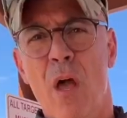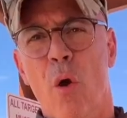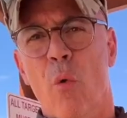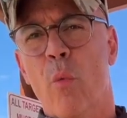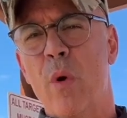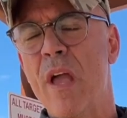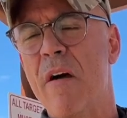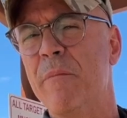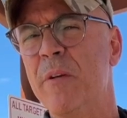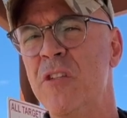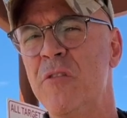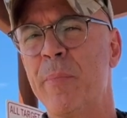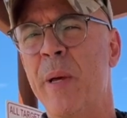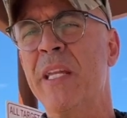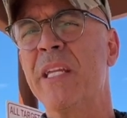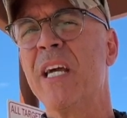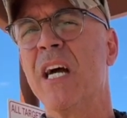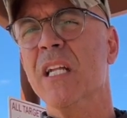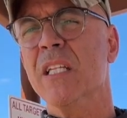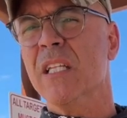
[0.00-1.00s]
We have been
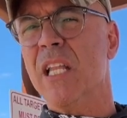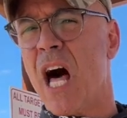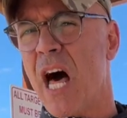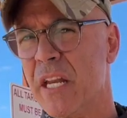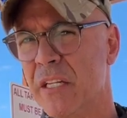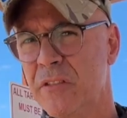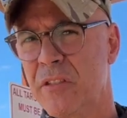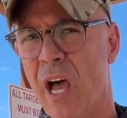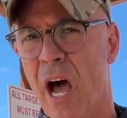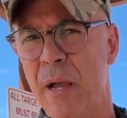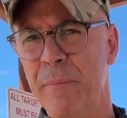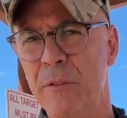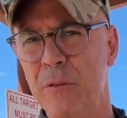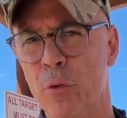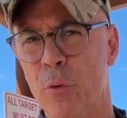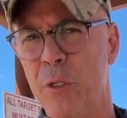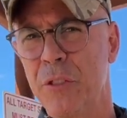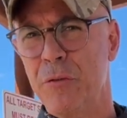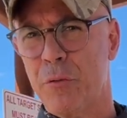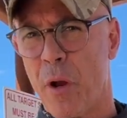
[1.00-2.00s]
spending a lot of time
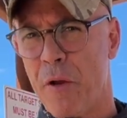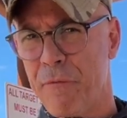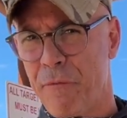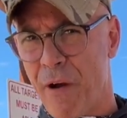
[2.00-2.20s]
doing dry